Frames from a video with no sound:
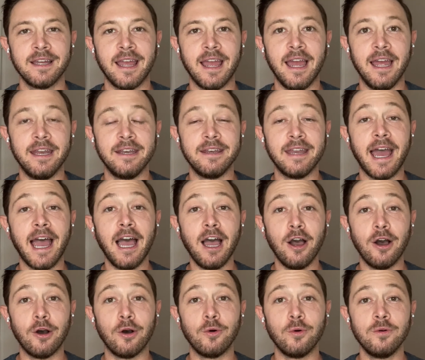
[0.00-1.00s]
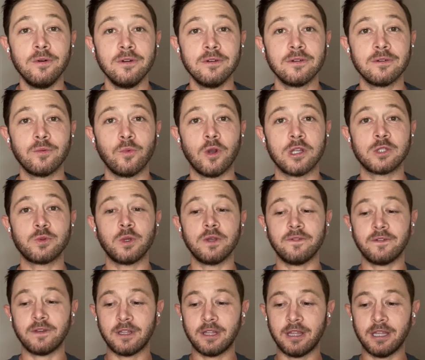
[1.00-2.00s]
And now, once we've
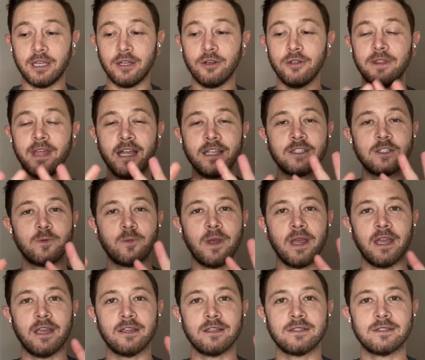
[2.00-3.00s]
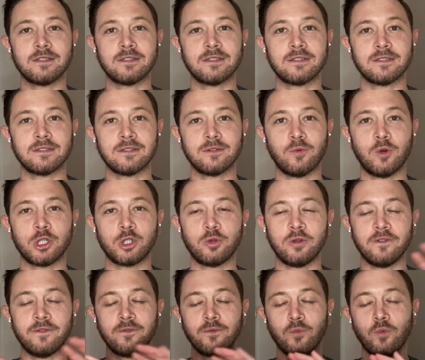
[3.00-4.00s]
cleared that space, once
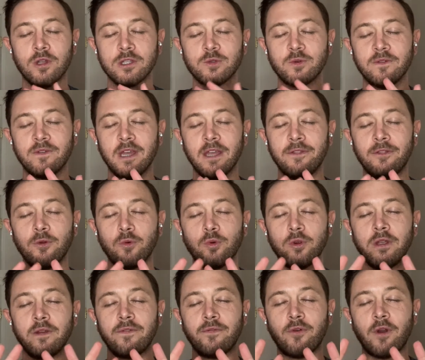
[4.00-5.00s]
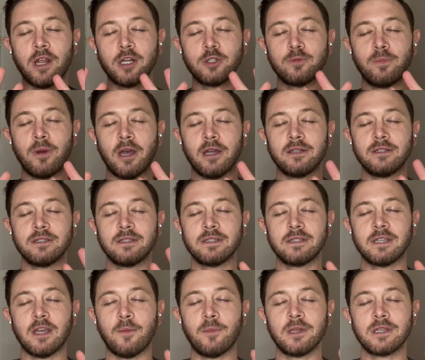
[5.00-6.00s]
we've hit the refresh button to
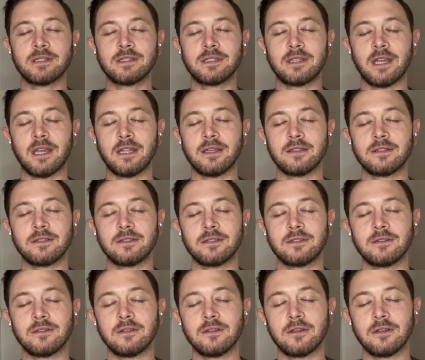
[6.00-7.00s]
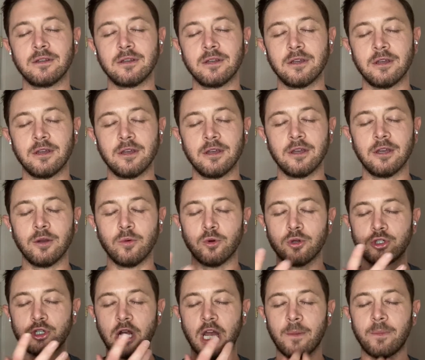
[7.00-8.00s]
some extent, we're
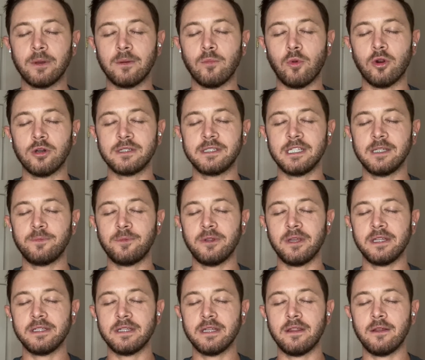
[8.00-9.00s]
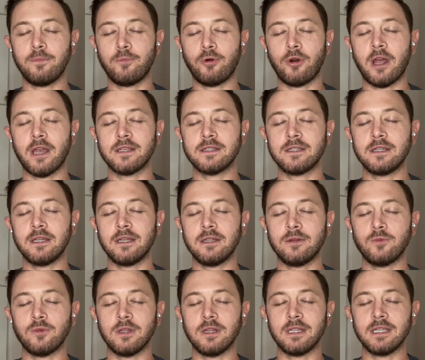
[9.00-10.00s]
dropping more deeply into the present,
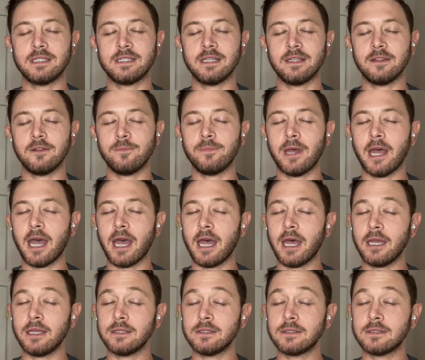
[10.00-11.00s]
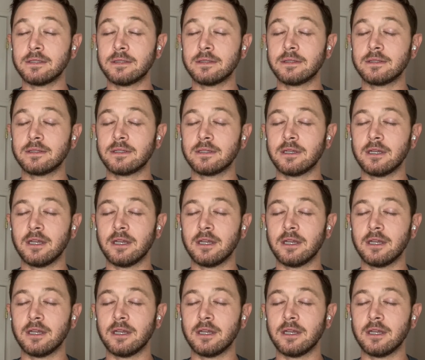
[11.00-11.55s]
releasing the past.